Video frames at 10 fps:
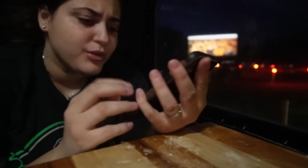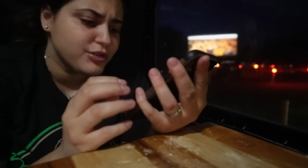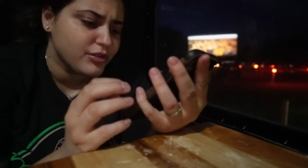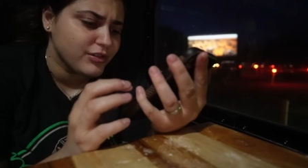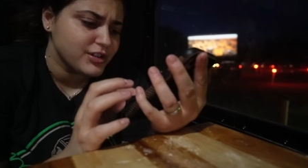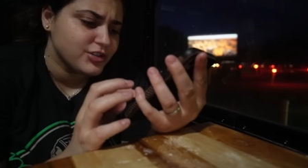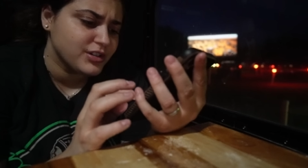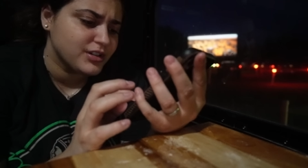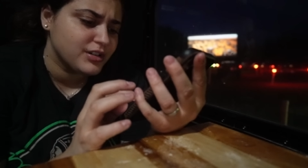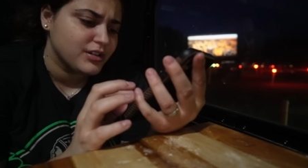in your
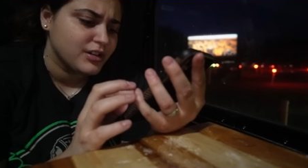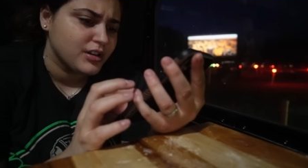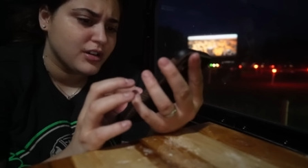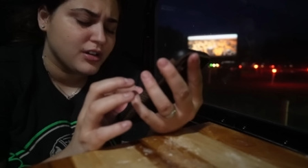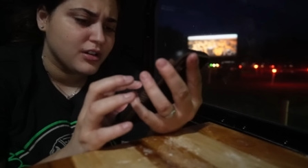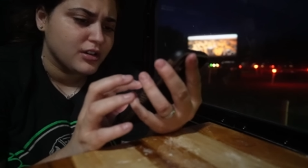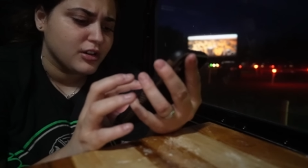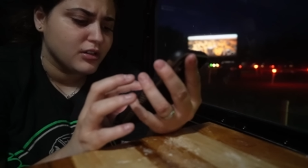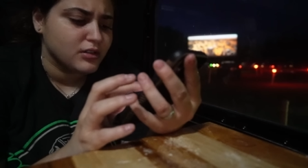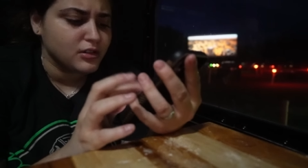region.
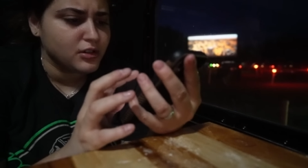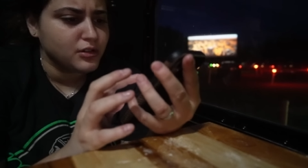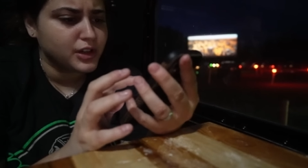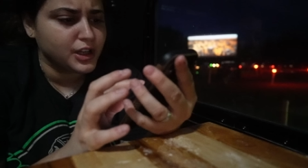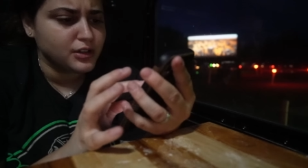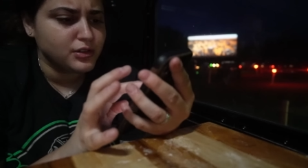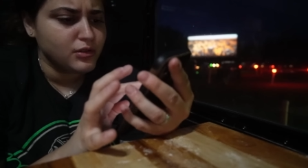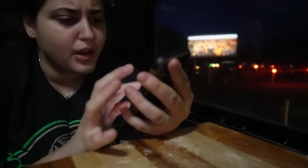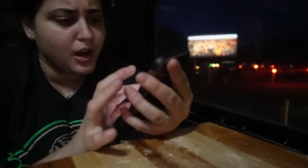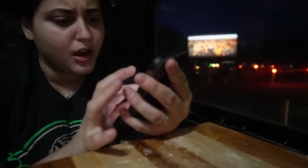Oh, can't do
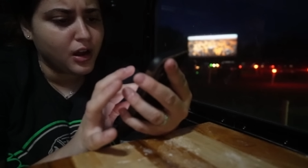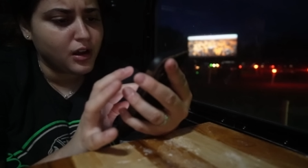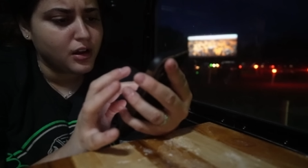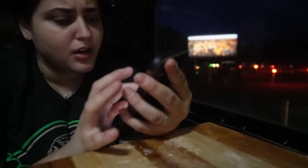that.